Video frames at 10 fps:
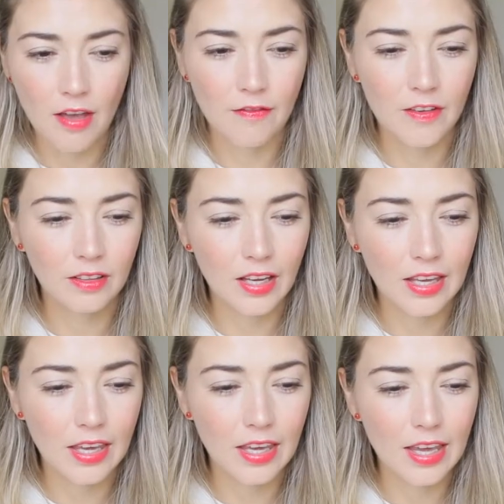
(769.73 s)
I feel
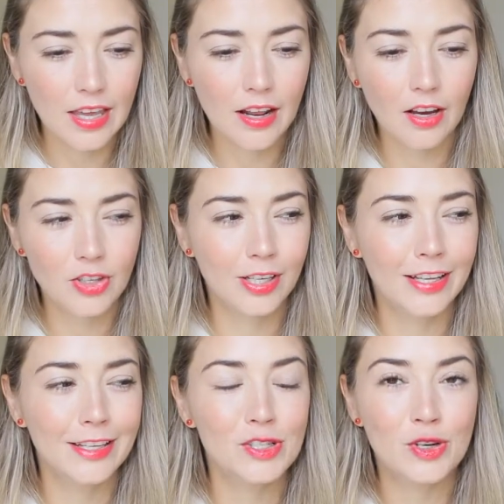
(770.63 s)
like it
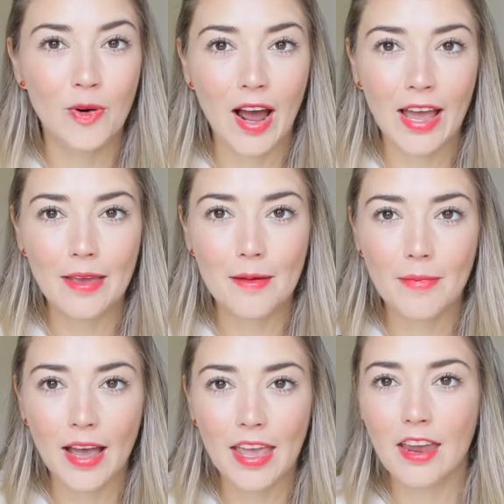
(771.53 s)
actually dried
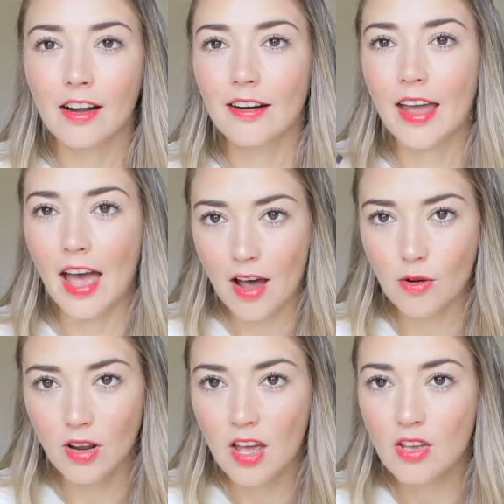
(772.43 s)
my hair
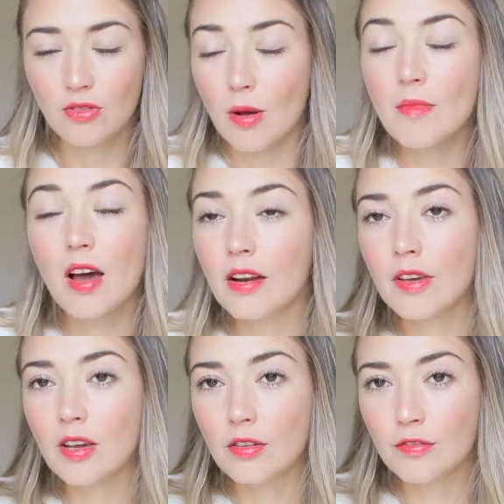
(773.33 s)
out, so I'm not
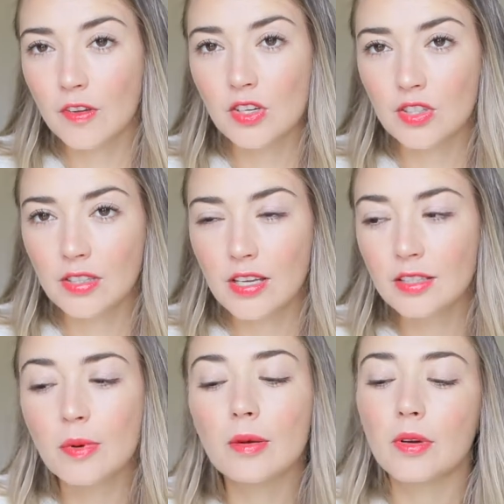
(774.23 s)
even gonna finish this,
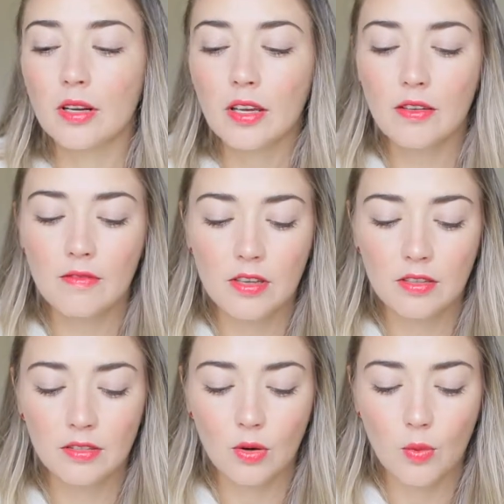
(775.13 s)
but I'm gonna give
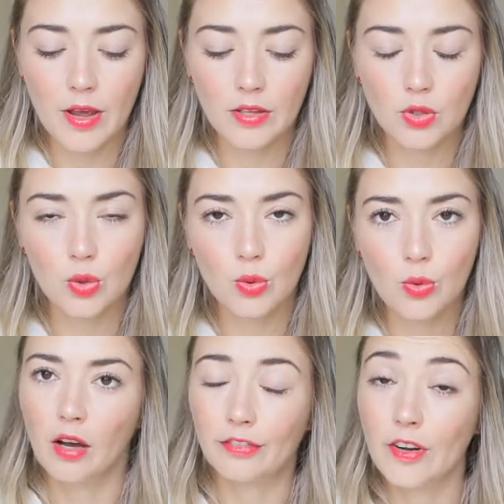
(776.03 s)
this away
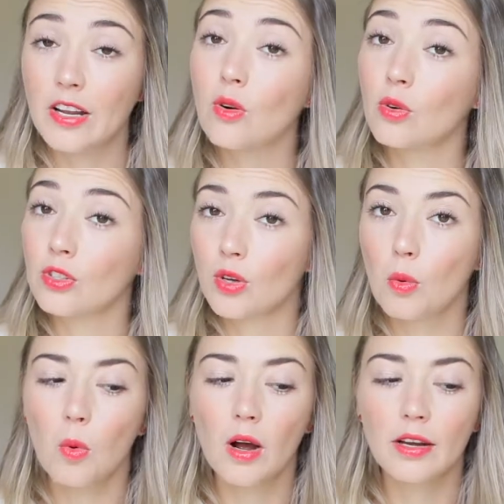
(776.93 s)
to a friend or
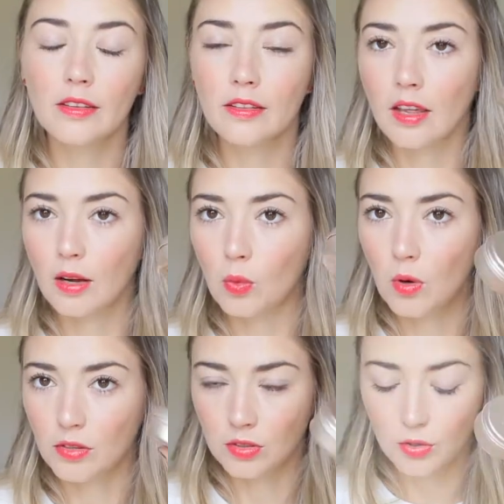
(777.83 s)
someone that
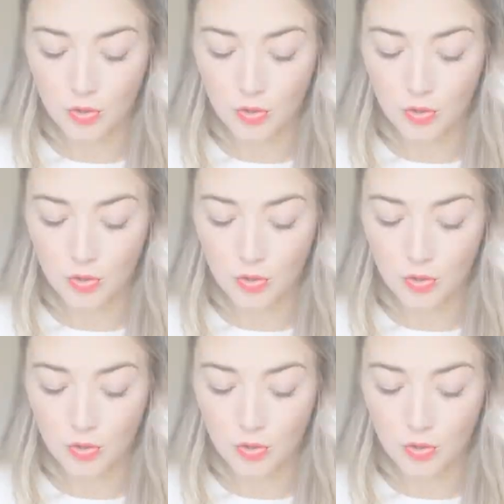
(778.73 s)
wants to